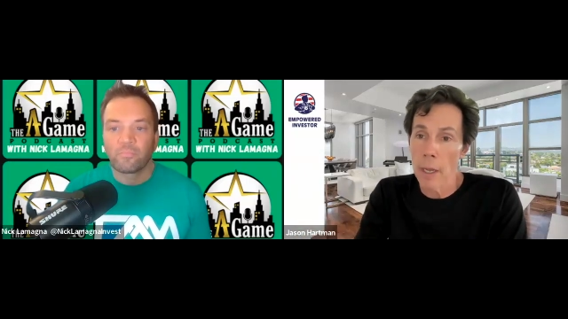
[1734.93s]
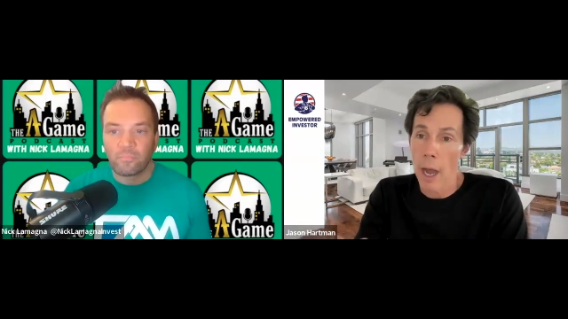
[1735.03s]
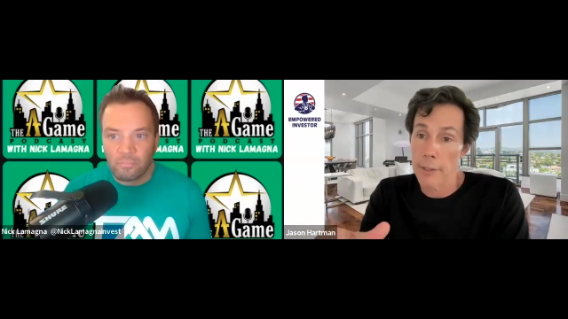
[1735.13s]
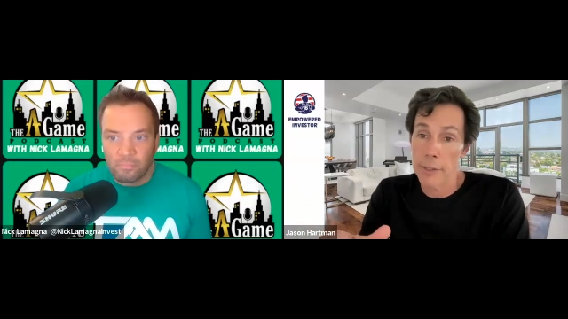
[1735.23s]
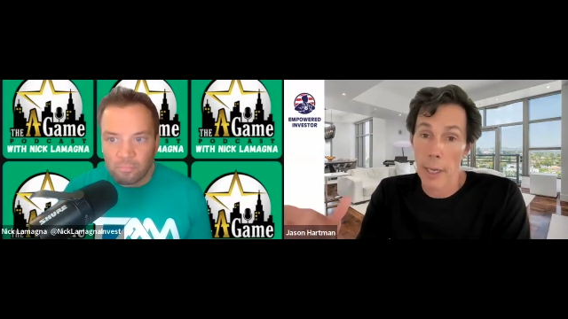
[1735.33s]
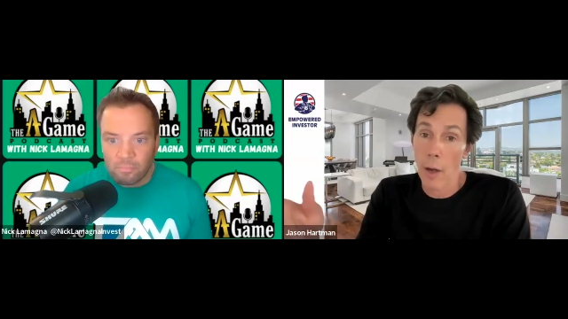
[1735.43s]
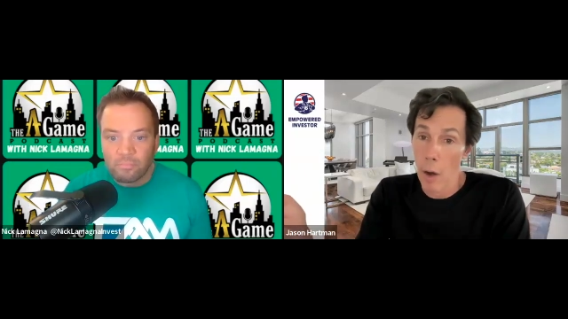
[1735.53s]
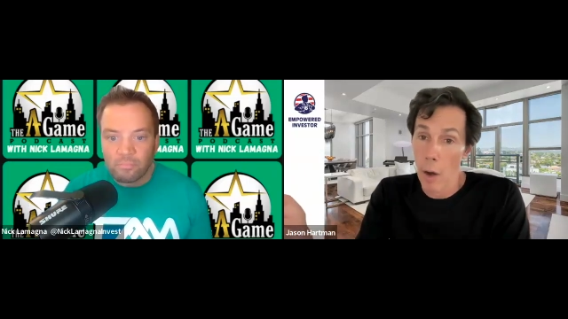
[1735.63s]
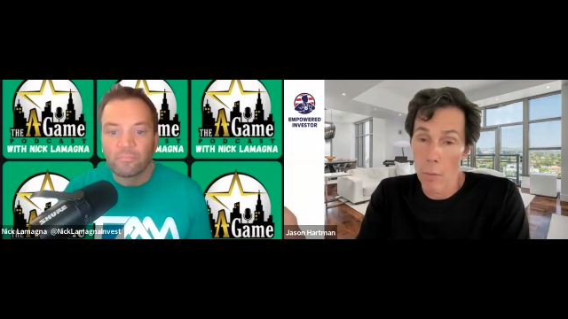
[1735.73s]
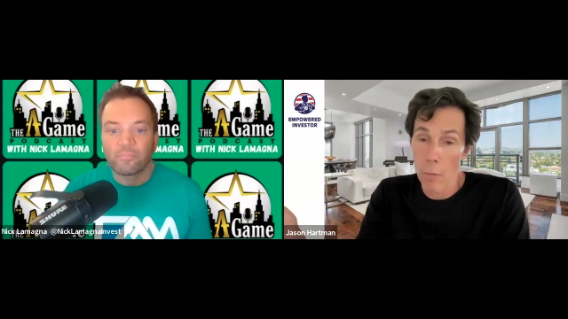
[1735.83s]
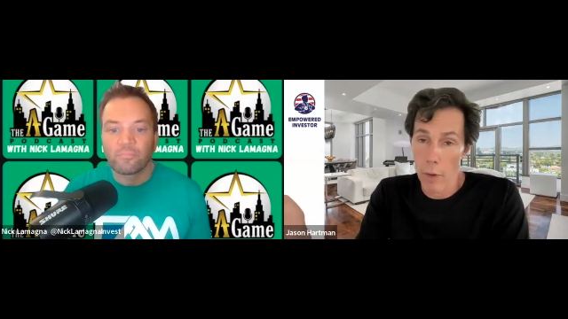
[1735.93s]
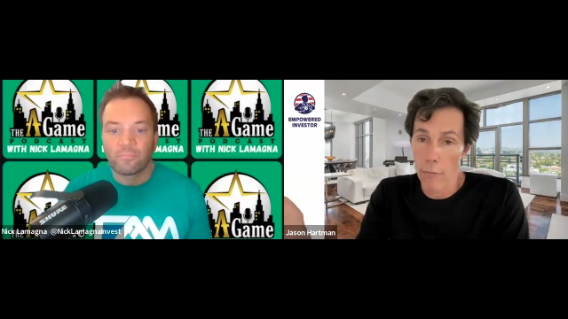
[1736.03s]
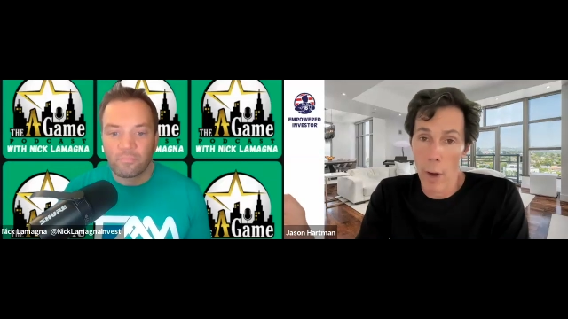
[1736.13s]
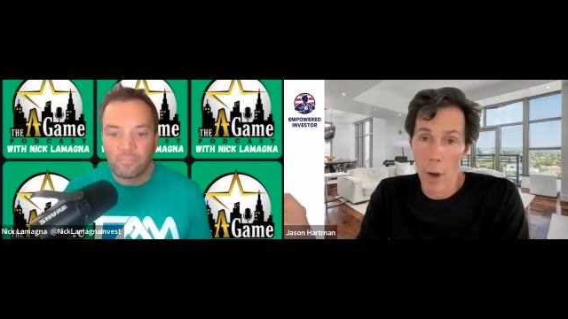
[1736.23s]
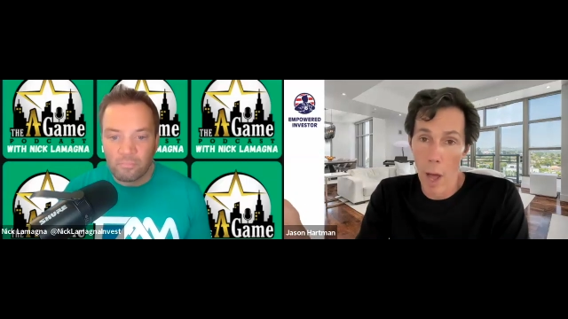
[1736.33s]
Speaker 1: I'd say one of
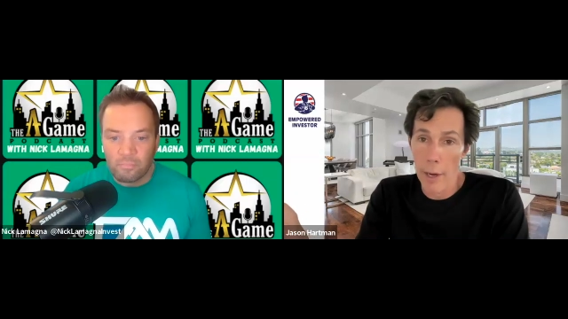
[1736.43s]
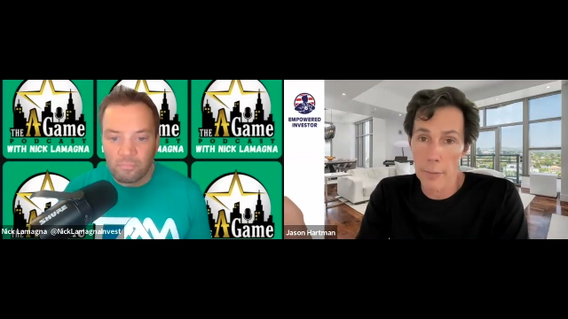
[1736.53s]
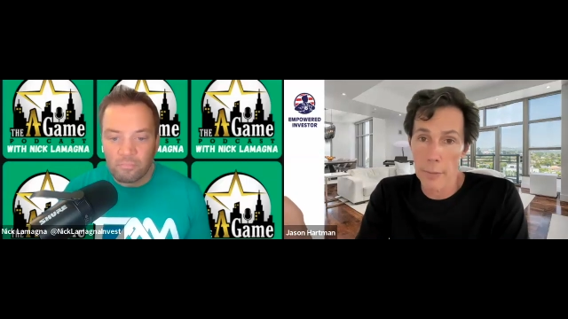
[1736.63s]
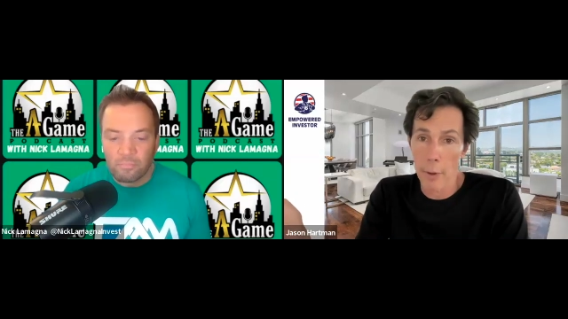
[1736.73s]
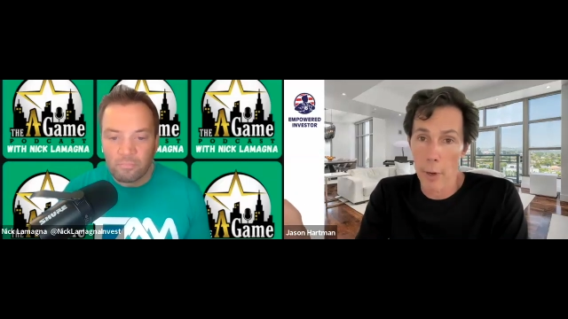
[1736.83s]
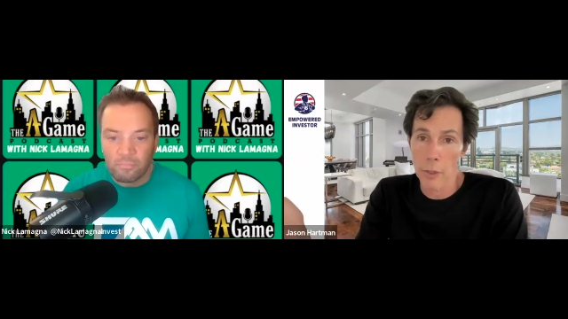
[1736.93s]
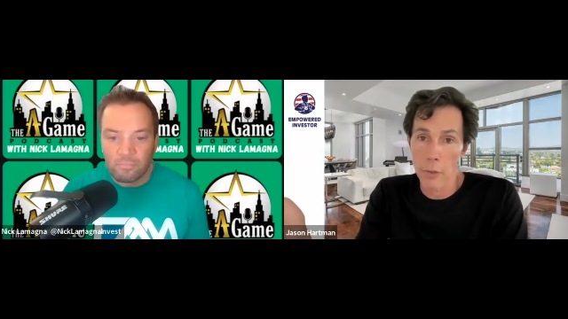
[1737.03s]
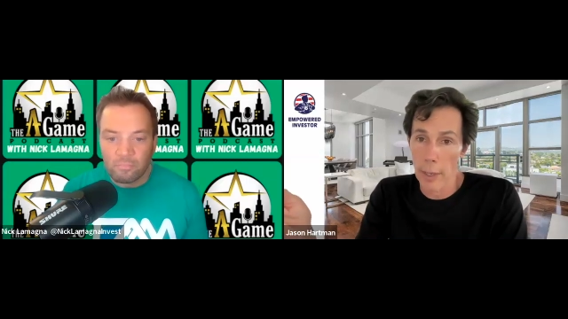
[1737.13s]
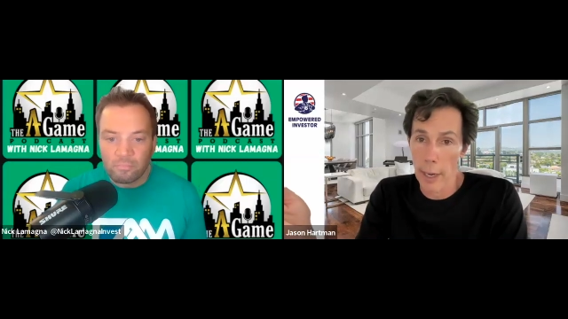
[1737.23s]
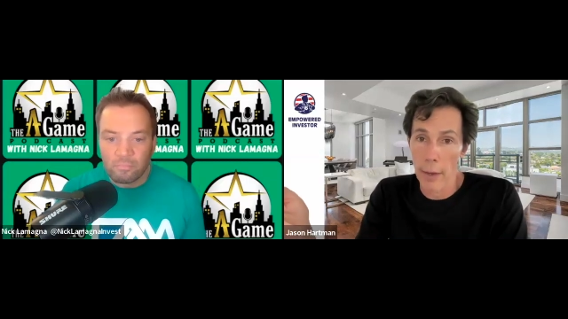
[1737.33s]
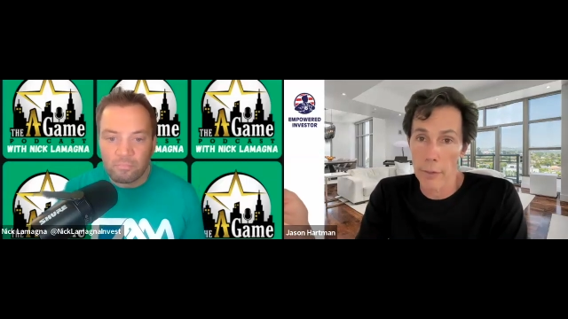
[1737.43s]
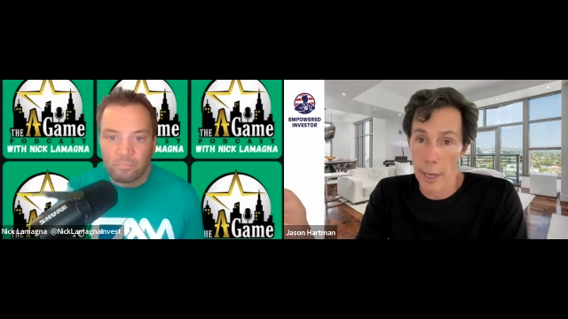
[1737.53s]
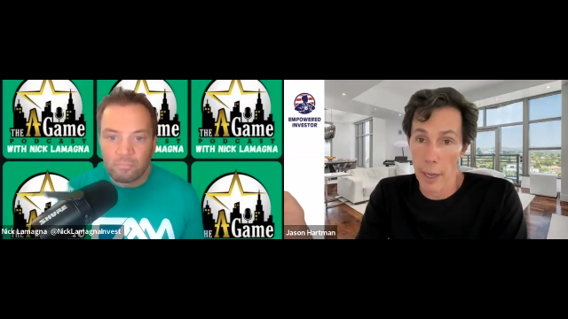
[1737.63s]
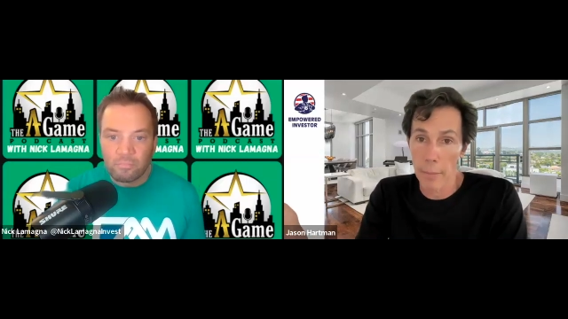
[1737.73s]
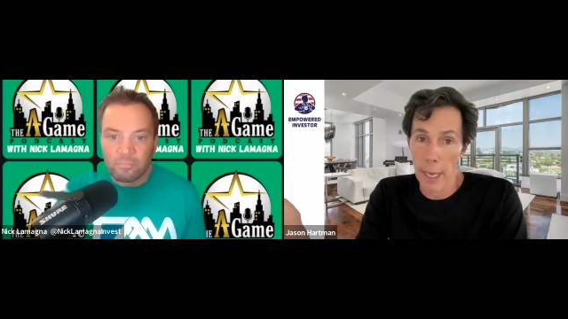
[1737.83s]
our hottest markets right now is
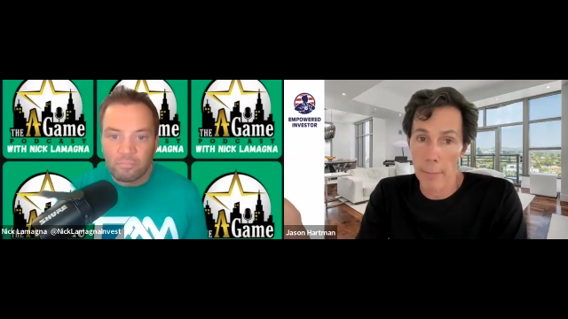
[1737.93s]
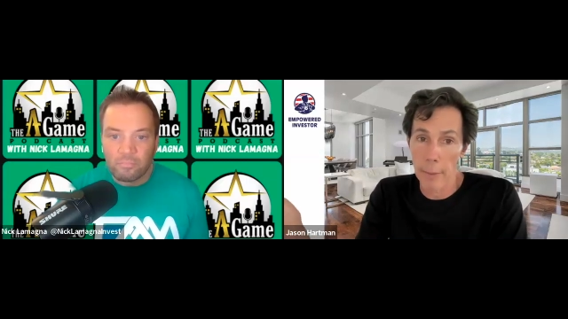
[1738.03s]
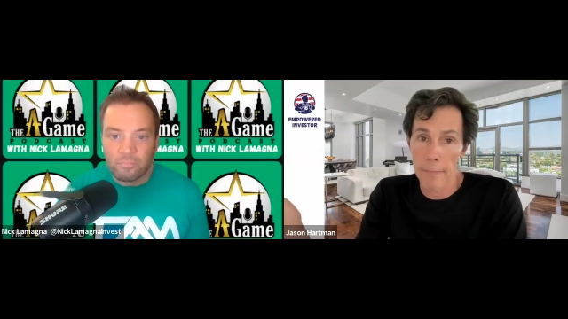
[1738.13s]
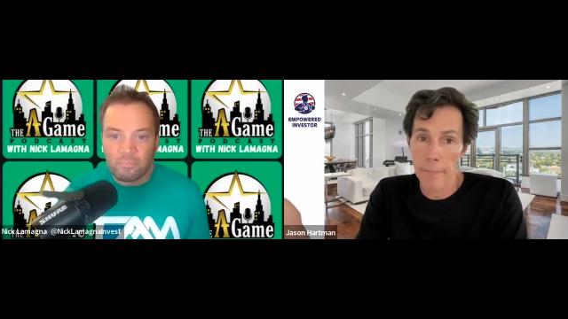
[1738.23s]
Alabama.